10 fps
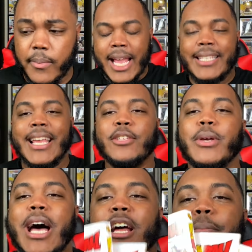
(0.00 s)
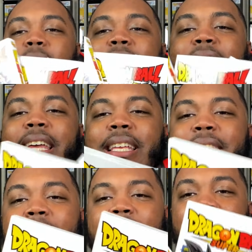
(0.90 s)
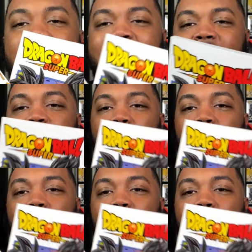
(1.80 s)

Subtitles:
Next things we got up is the latest